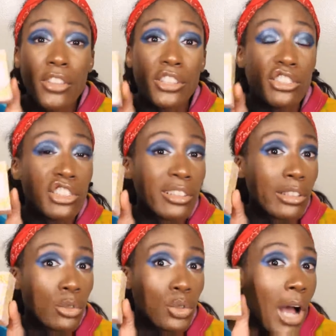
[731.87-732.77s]
this is just a
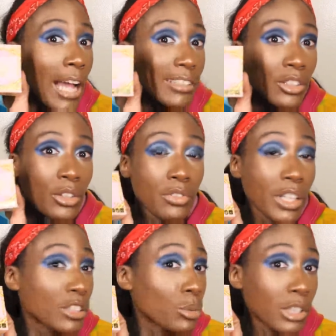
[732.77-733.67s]
little too icy in the
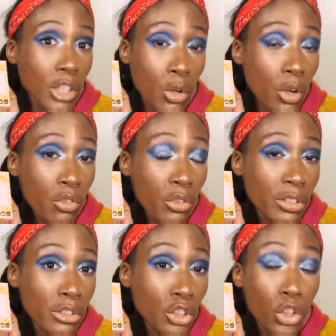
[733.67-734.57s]
face so it's a no-go for
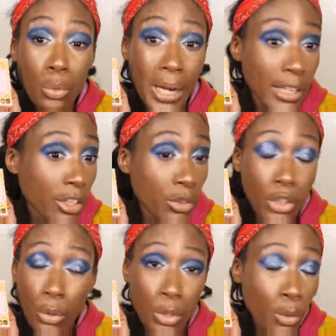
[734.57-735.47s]
sister girl right here
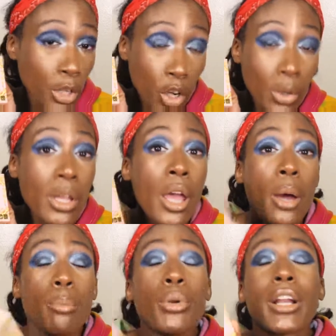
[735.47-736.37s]
no no no
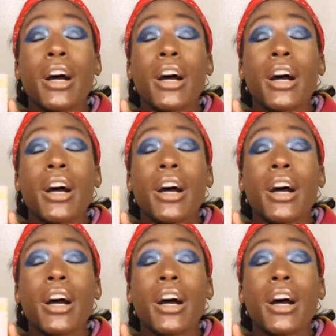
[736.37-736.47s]
but